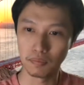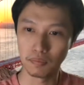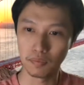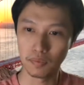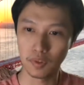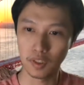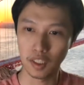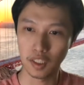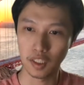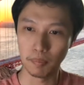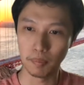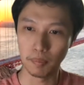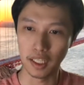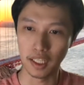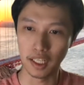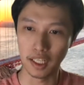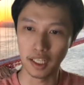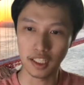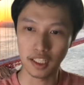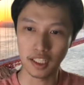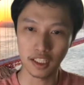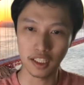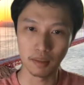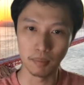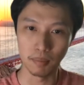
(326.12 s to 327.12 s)
can be
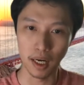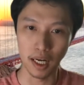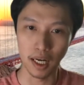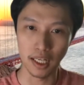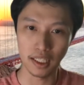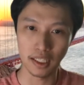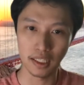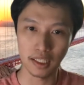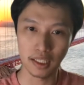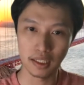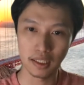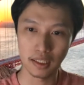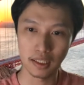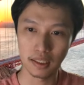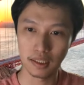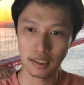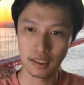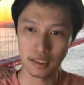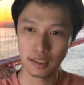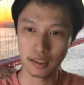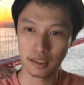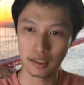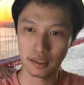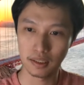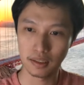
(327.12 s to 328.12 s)
customized.
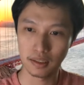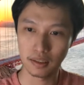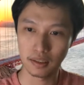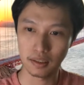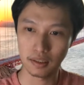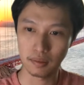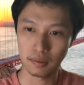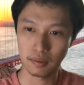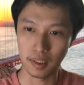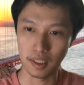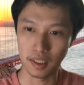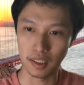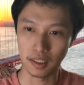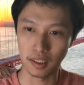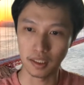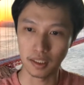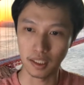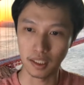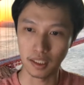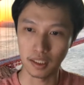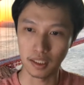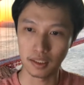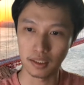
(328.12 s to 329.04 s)
Let me show it again.